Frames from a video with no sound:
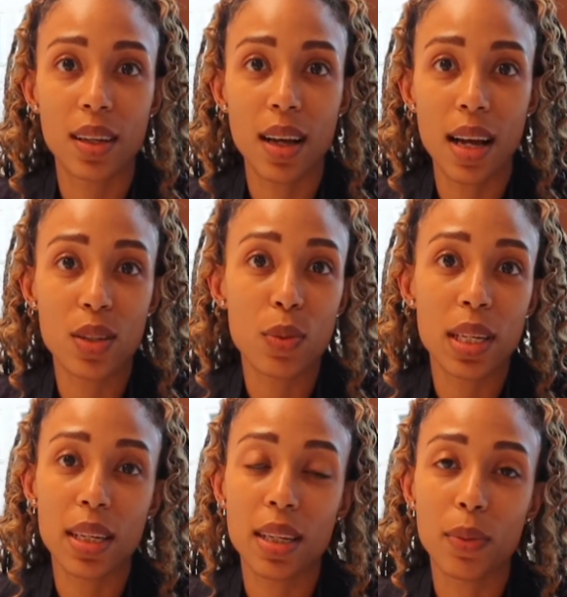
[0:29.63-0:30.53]
as
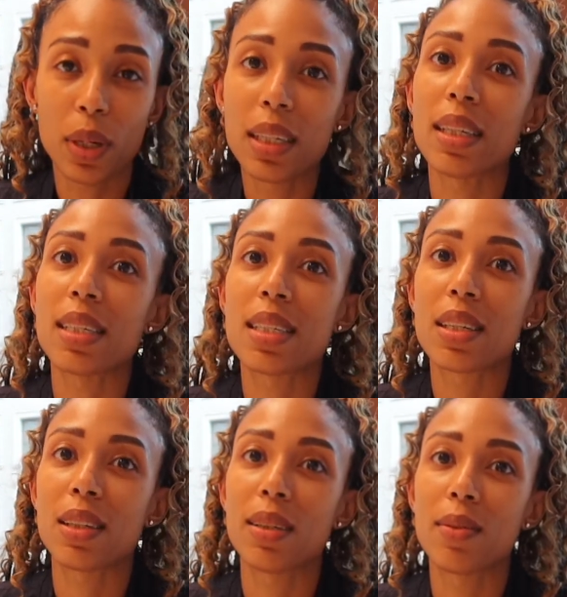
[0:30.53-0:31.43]
we witnessed,
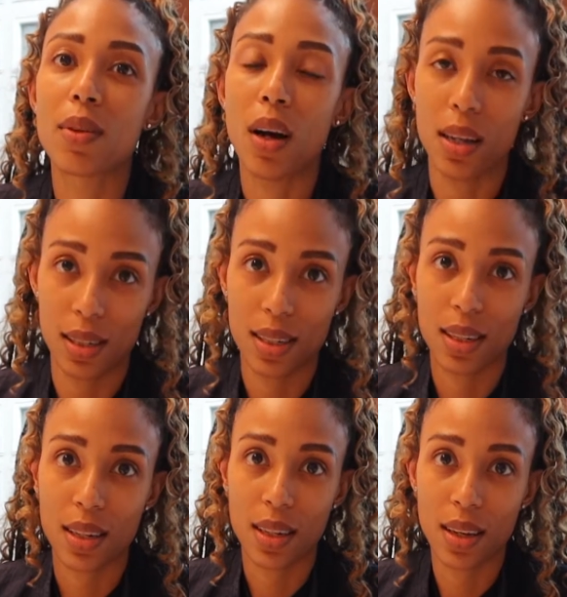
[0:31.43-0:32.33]
could cost
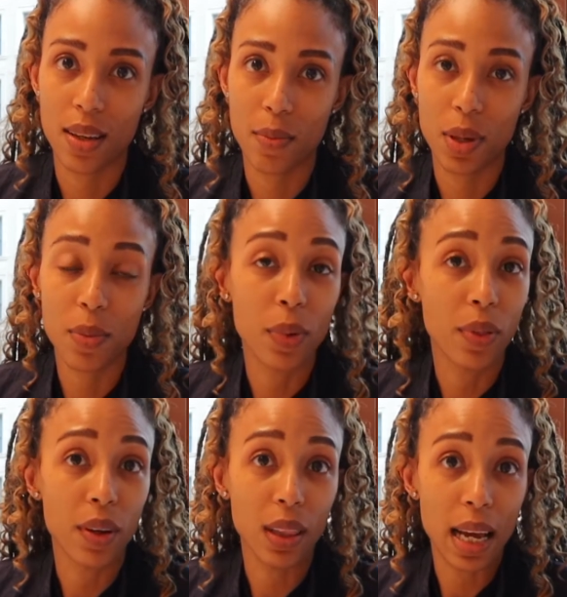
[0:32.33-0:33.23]
people
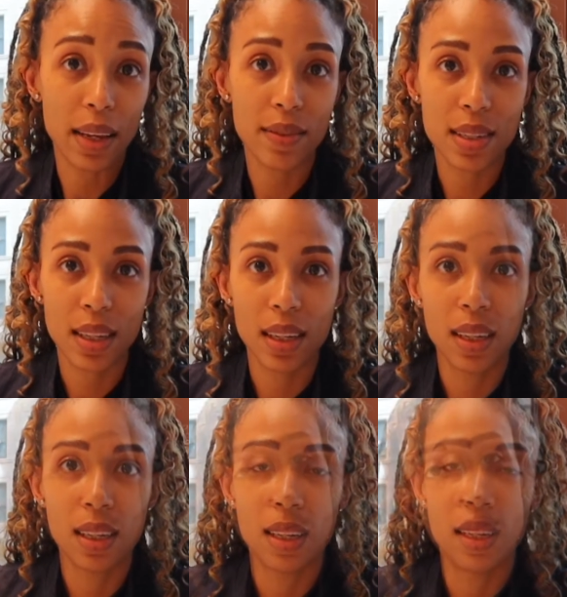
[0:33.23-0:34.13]
their lives.
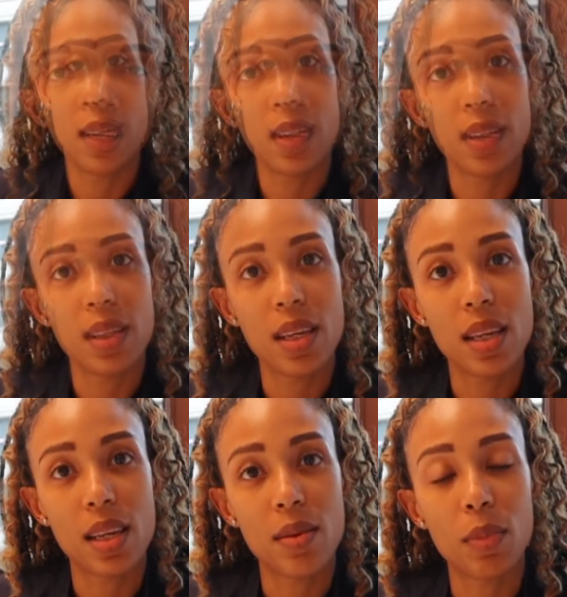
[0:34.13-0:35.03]

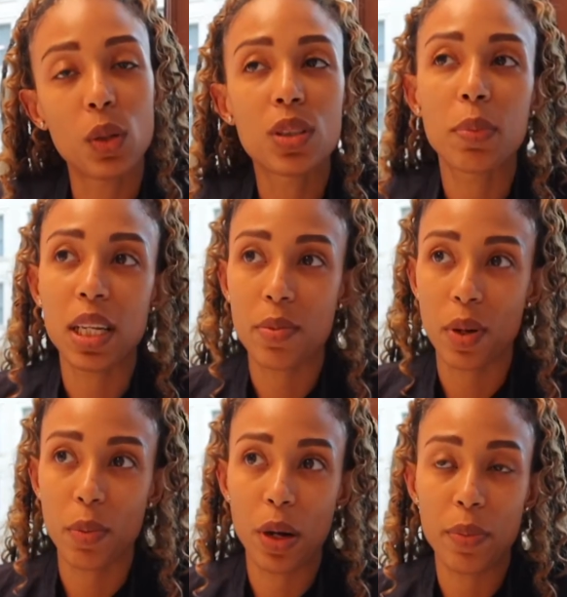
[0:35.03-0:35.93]
Most basement
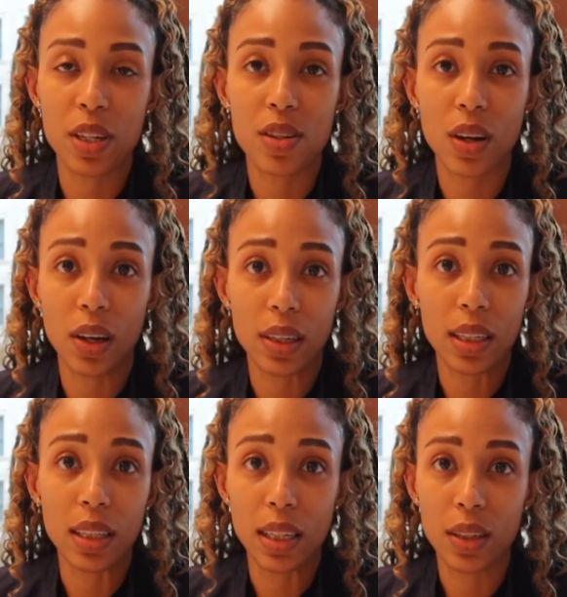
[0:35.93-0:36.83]
apartments are
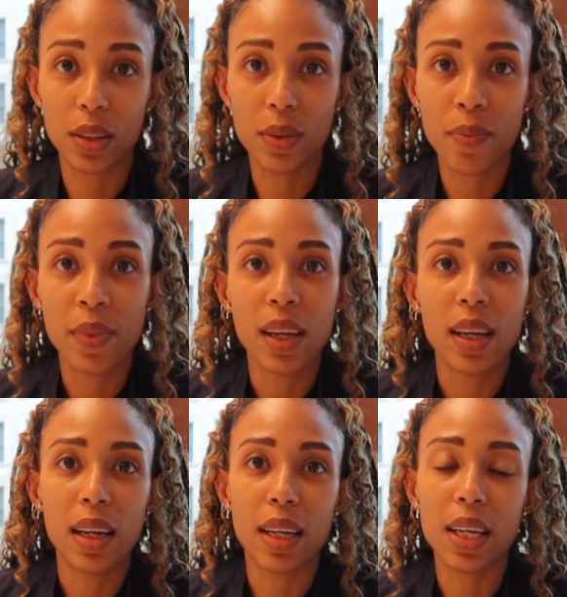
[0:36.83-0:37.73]
illegal.
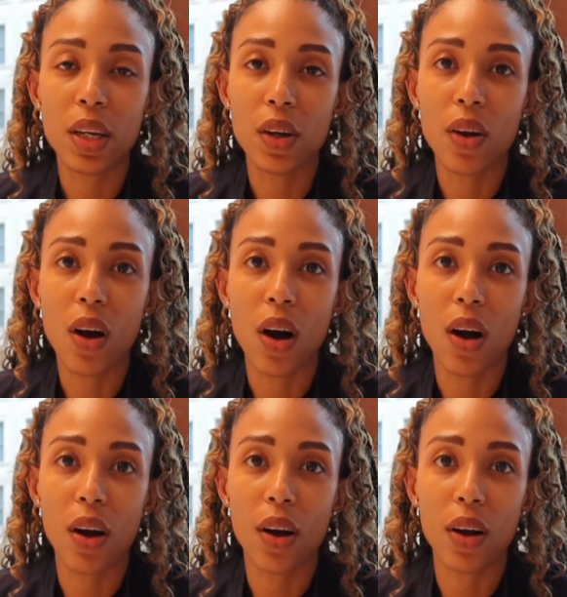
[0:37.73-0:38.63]
Here
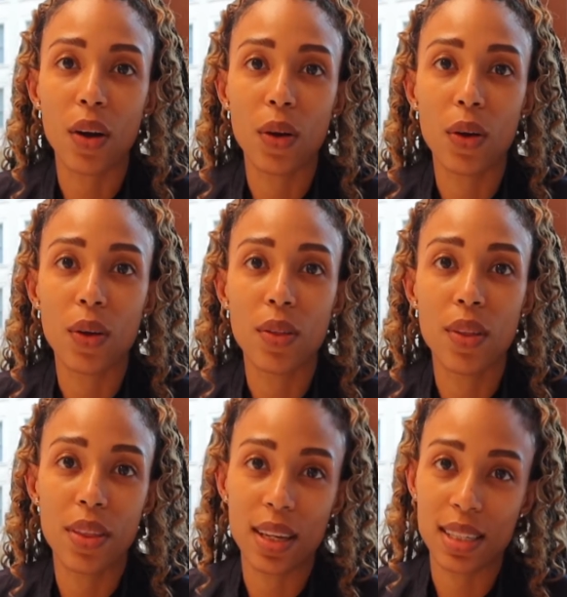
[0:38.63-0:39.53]
are the
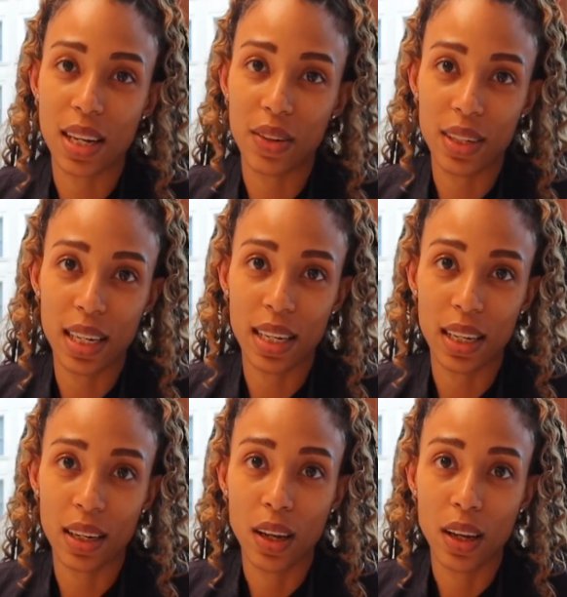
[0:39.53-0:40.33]
things that are needed